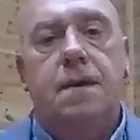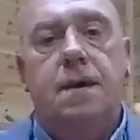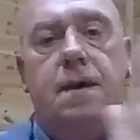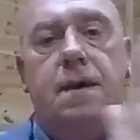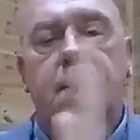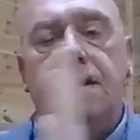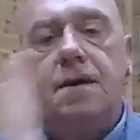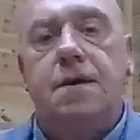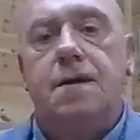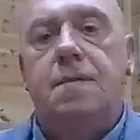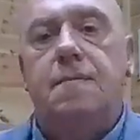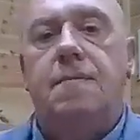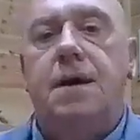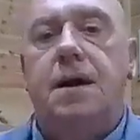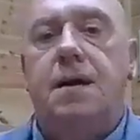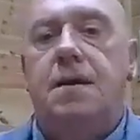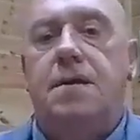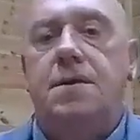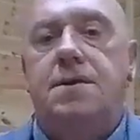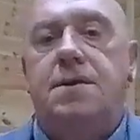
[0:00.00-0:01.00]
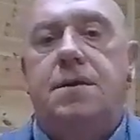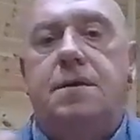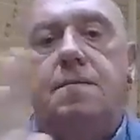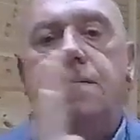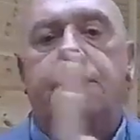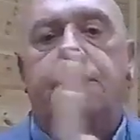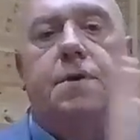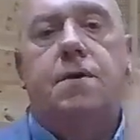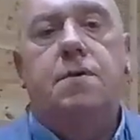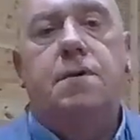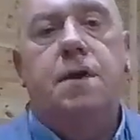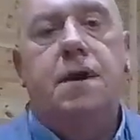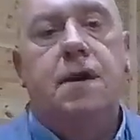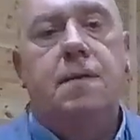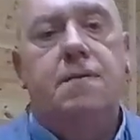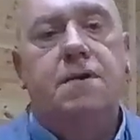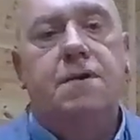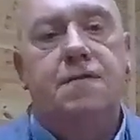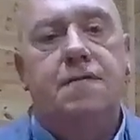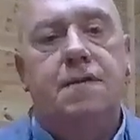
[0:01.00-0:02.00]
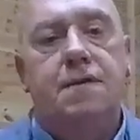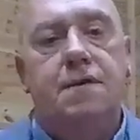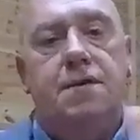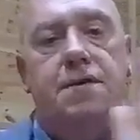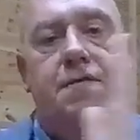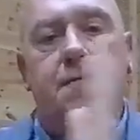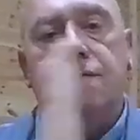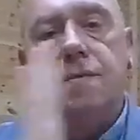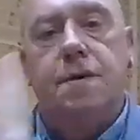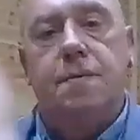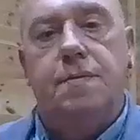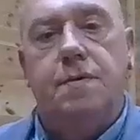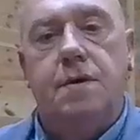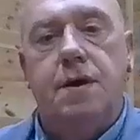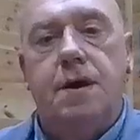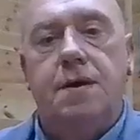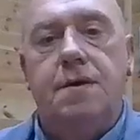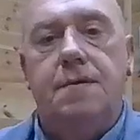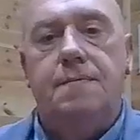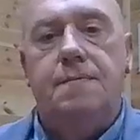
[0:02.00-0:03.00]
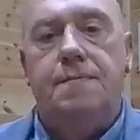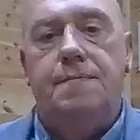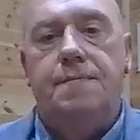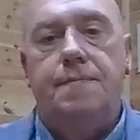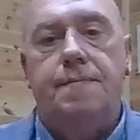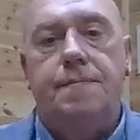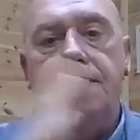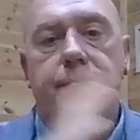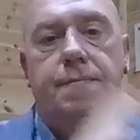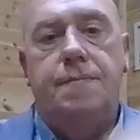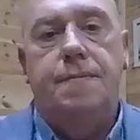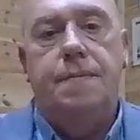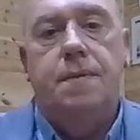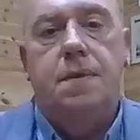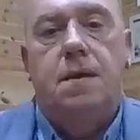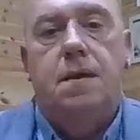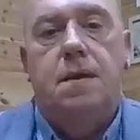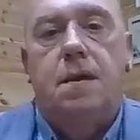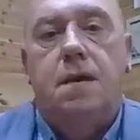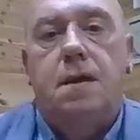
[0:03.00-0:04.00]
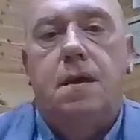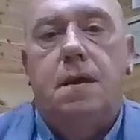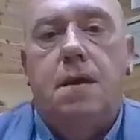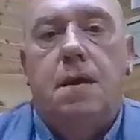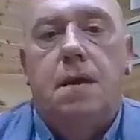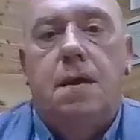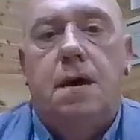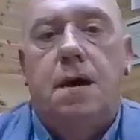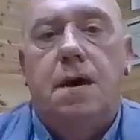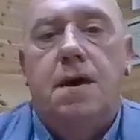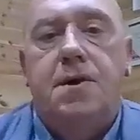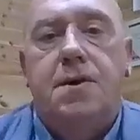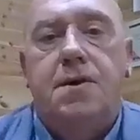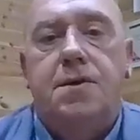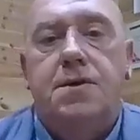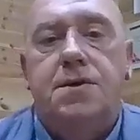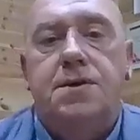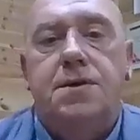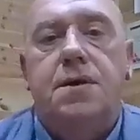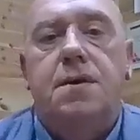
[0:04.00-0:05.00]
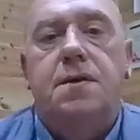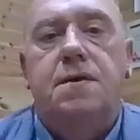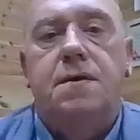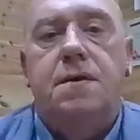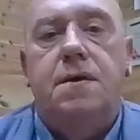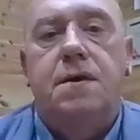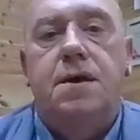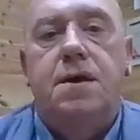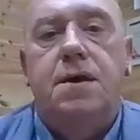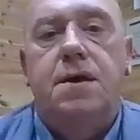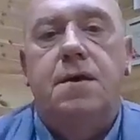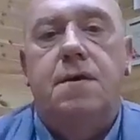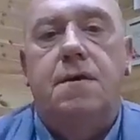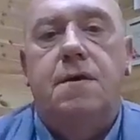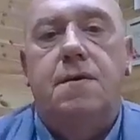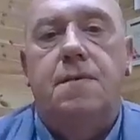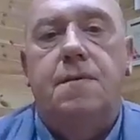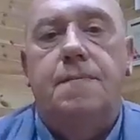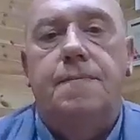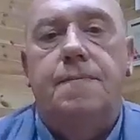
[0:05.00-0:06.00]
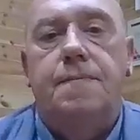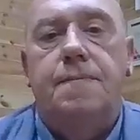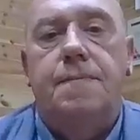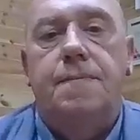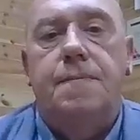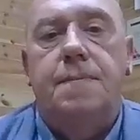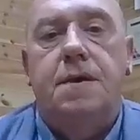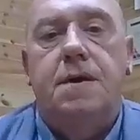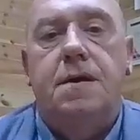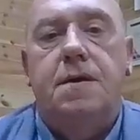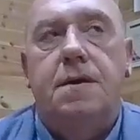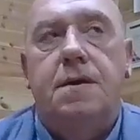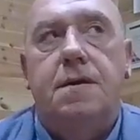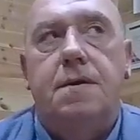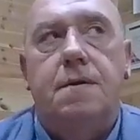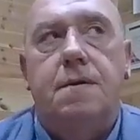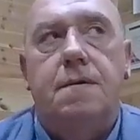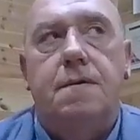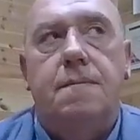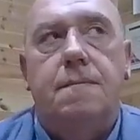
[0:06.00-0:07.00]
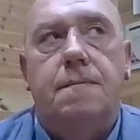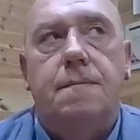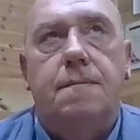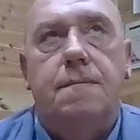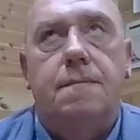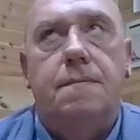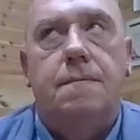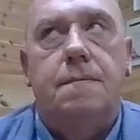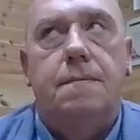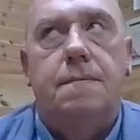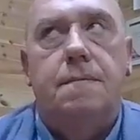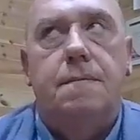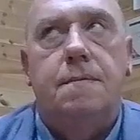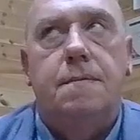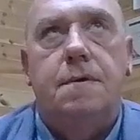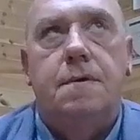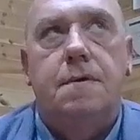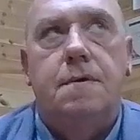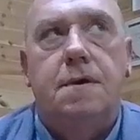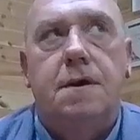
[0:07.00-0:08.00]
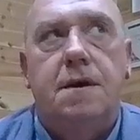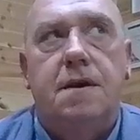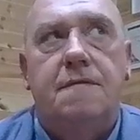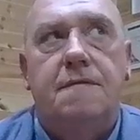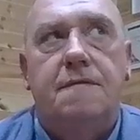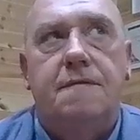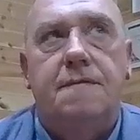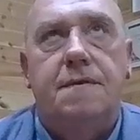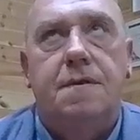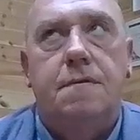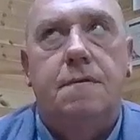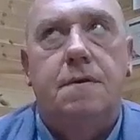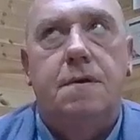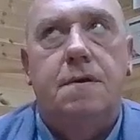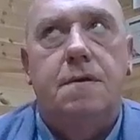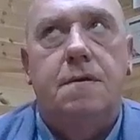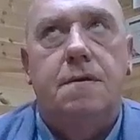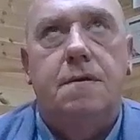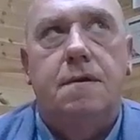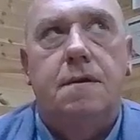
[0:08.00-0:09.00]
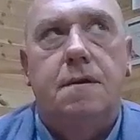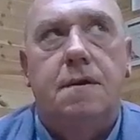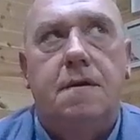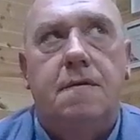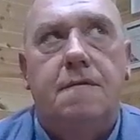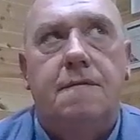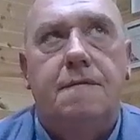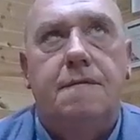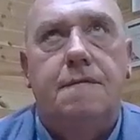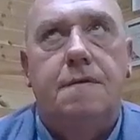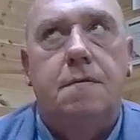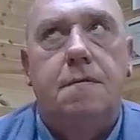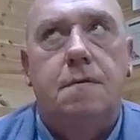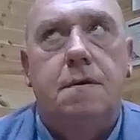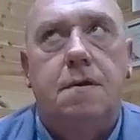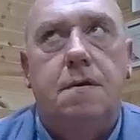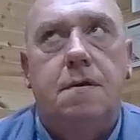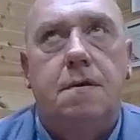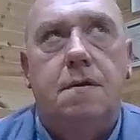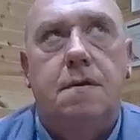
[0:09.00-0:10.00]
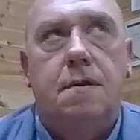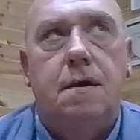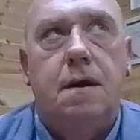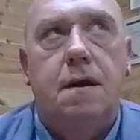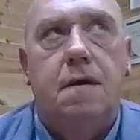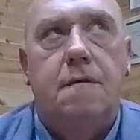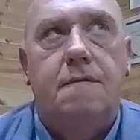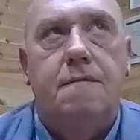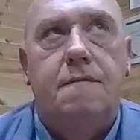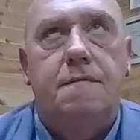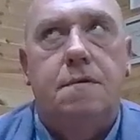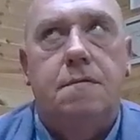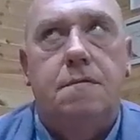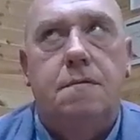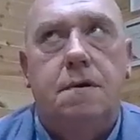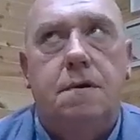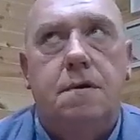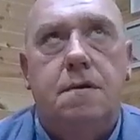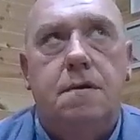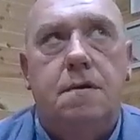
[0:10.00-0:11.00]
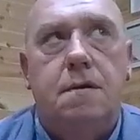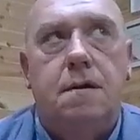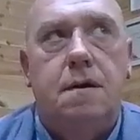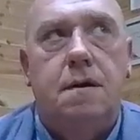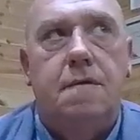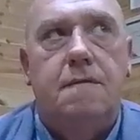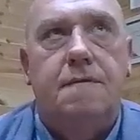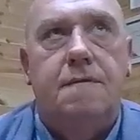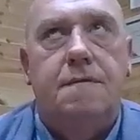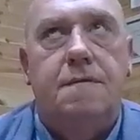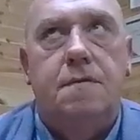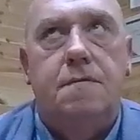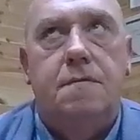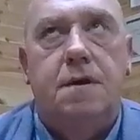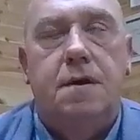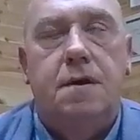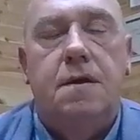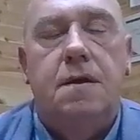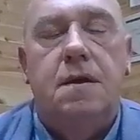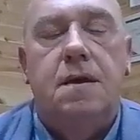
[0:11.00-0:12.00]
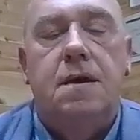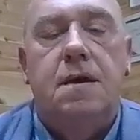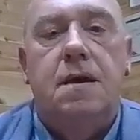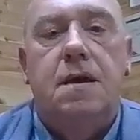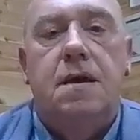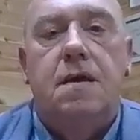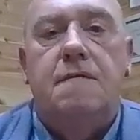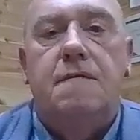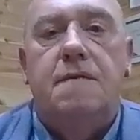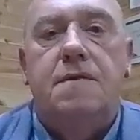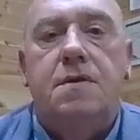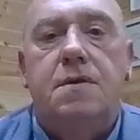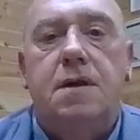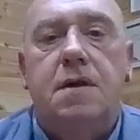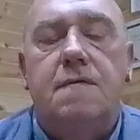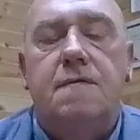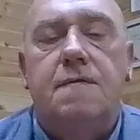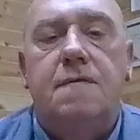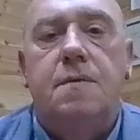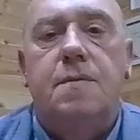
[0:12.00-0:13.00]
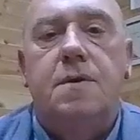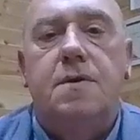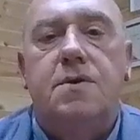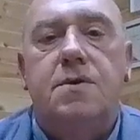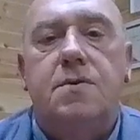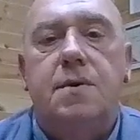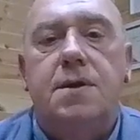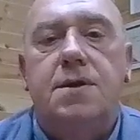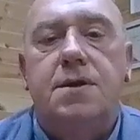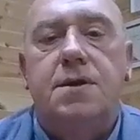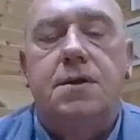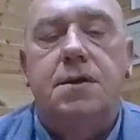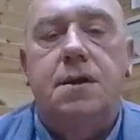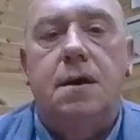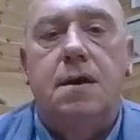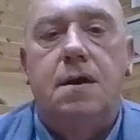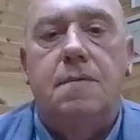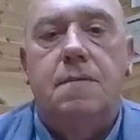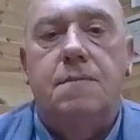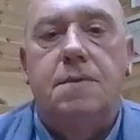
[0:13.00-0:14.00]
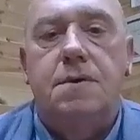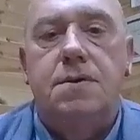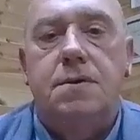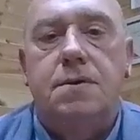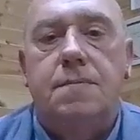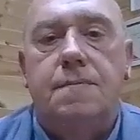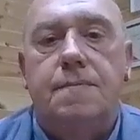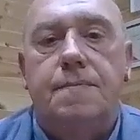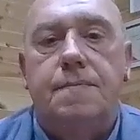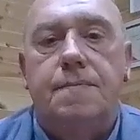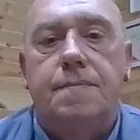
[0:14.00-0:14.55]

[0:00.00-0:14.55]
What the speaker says: And I am balancing both hemispheres of my brain. I can sit here and I can go, look left and right, left and right, left and right, left and right. I do that for about 20 times,